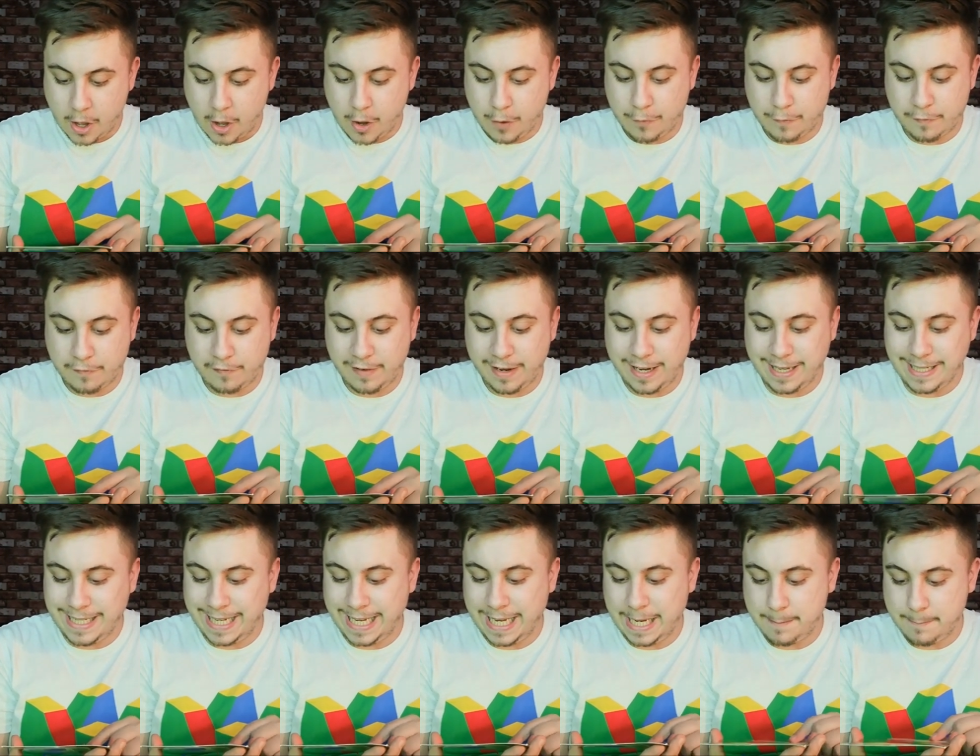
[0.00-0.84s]
A
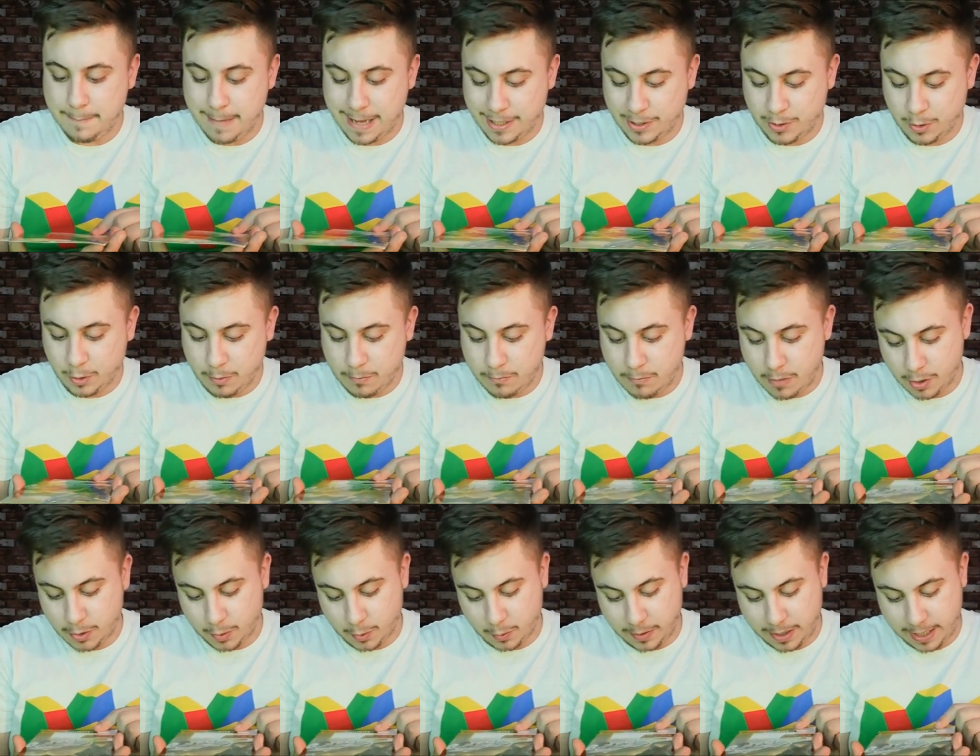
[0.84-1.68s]
3D metal
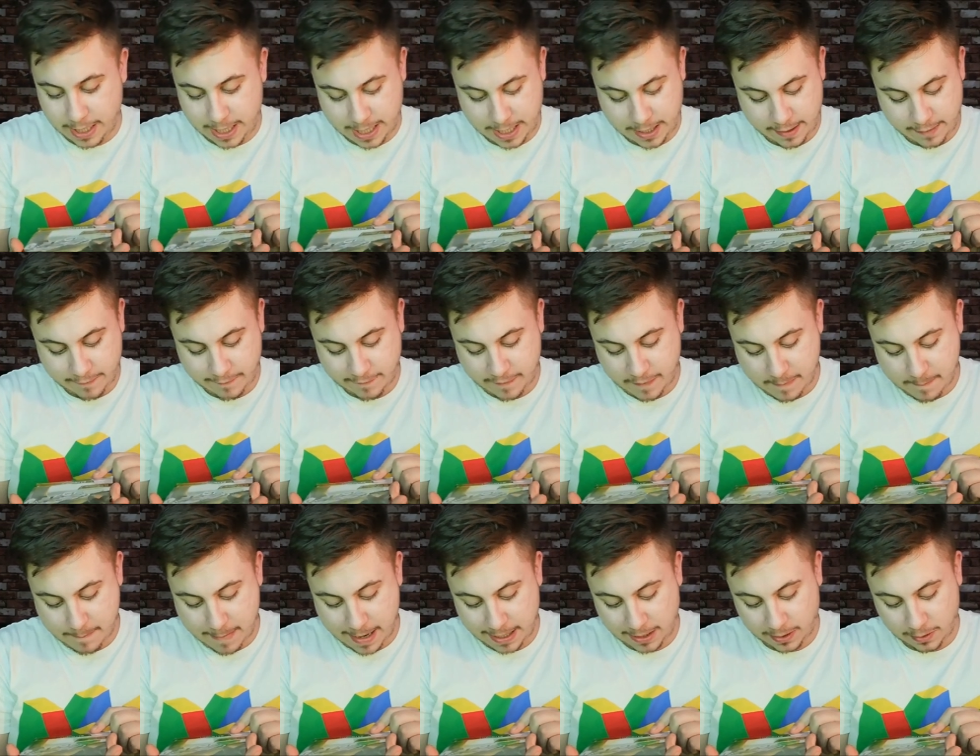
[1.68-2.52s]
model kit for
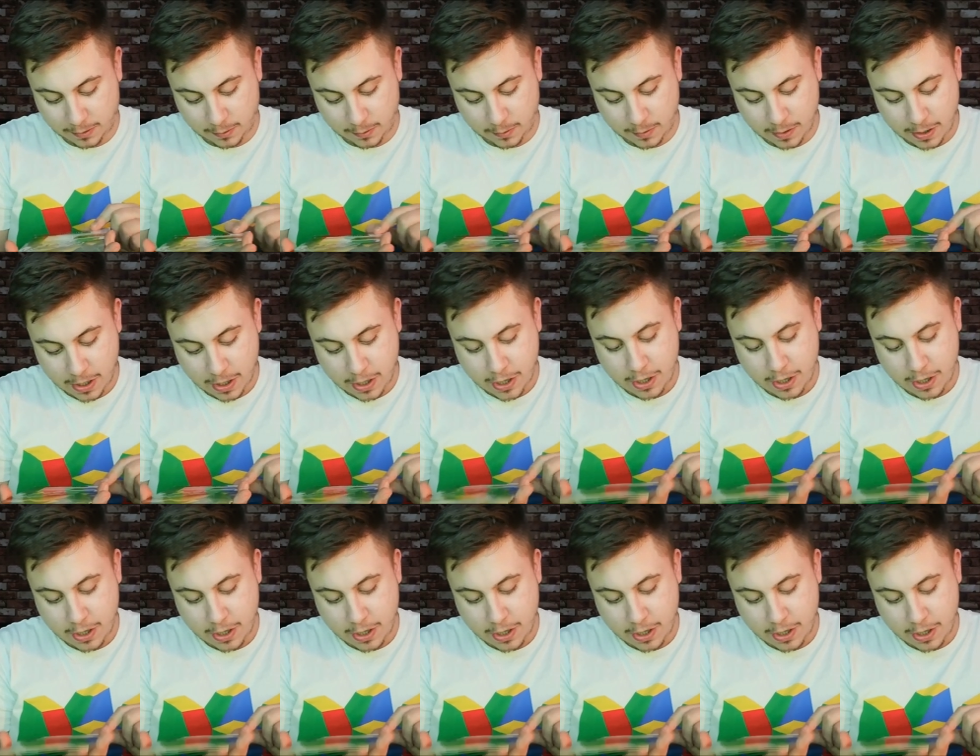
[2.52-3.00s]
metal.